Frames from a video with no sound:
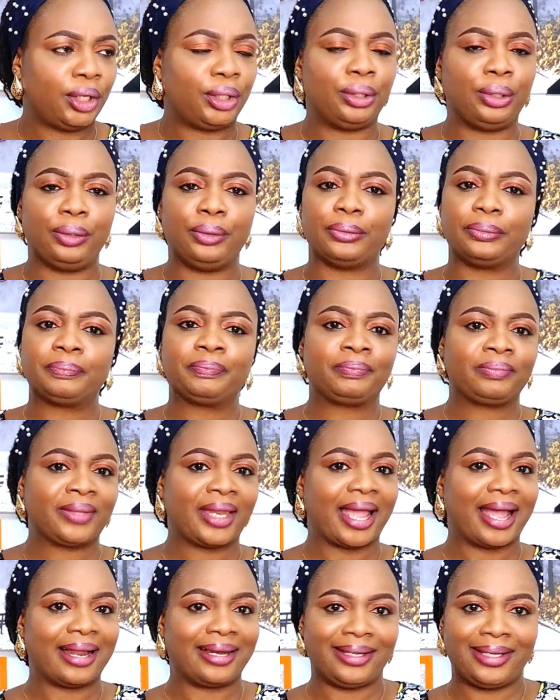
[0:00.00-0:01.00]

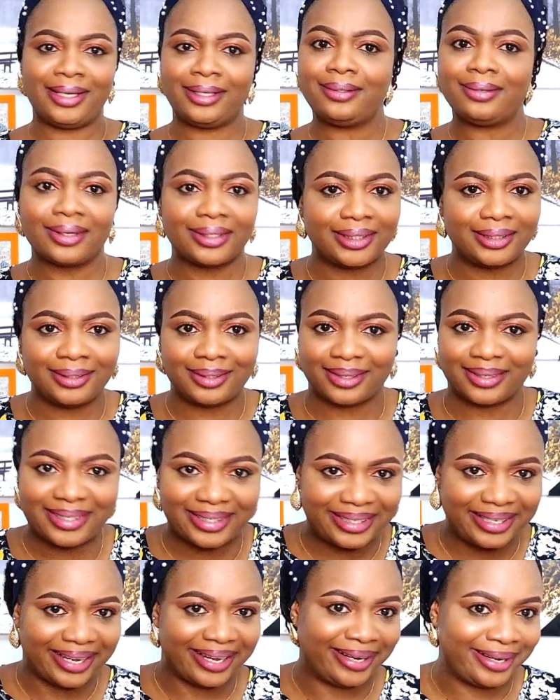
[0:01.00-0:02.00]
and he doesn't just
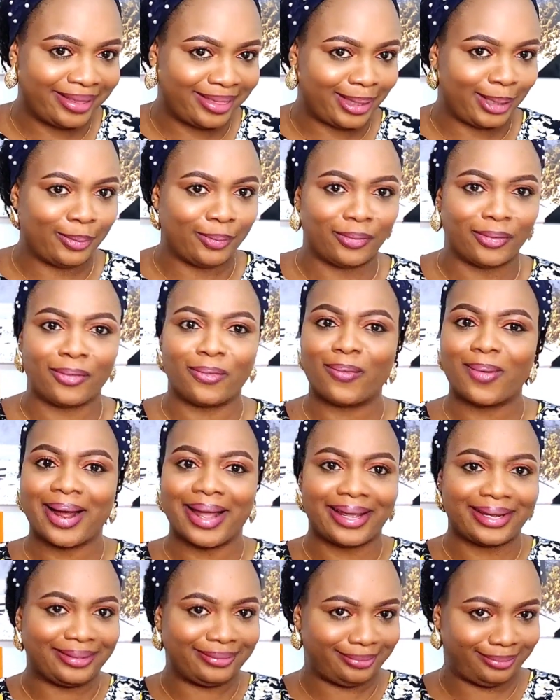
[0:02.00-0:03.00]
see anything wrong
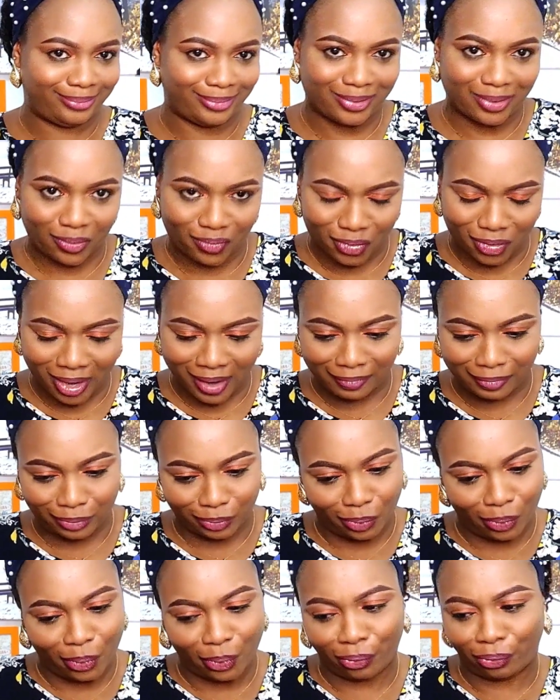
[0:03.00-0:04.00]
why you have
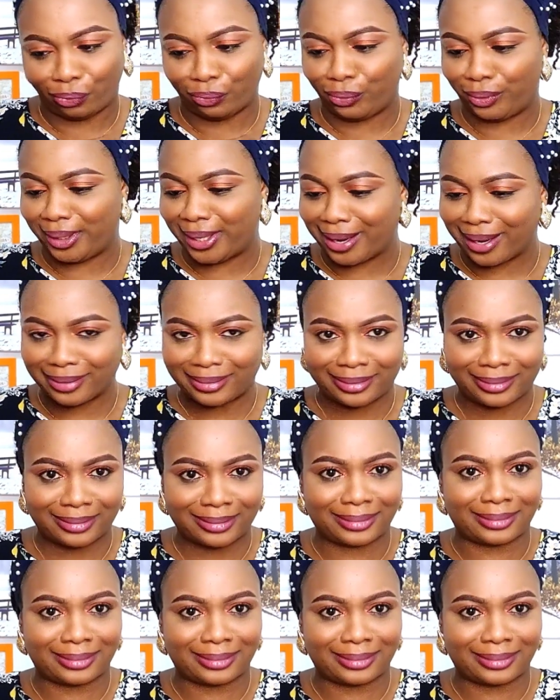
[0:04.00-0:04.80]
to go through that,